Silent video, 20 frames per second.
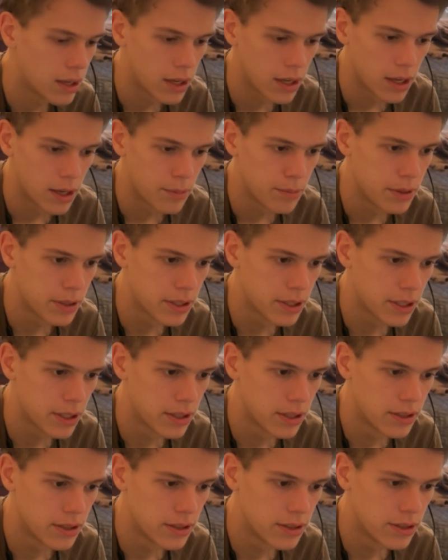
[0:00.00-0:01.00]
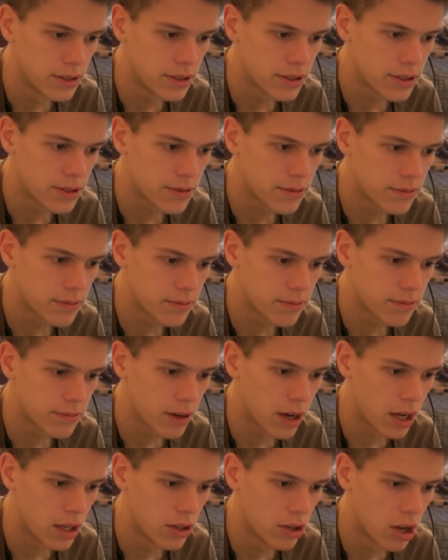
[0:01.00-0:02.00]
because
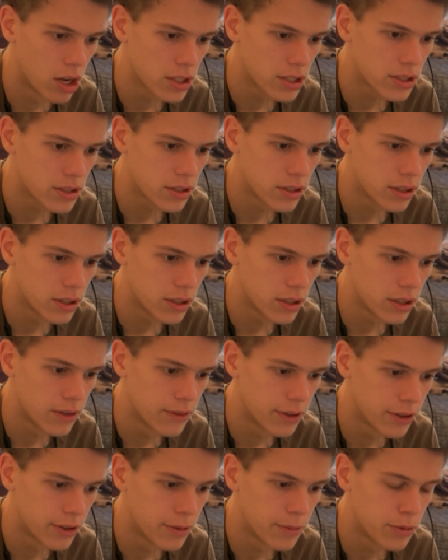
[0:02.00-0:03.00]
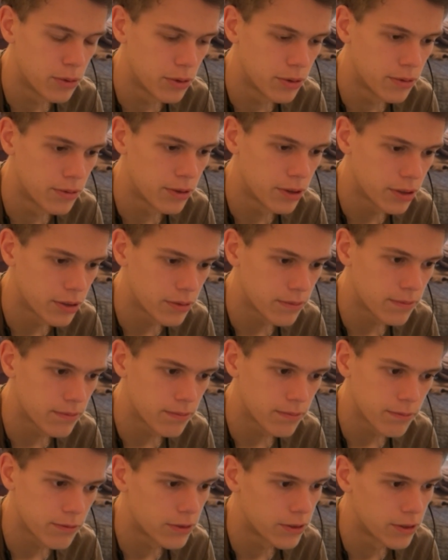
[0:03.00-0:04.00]
I lost a very important rook
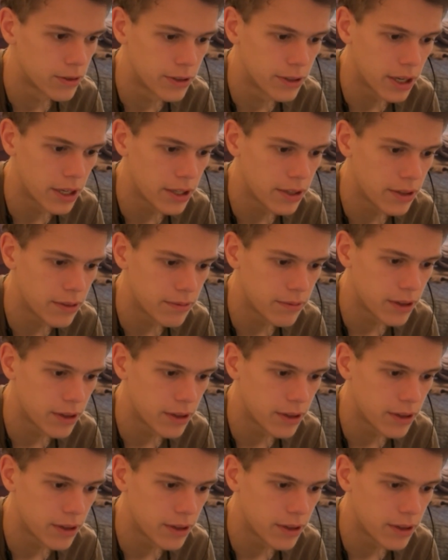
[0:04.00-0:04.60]
for knight.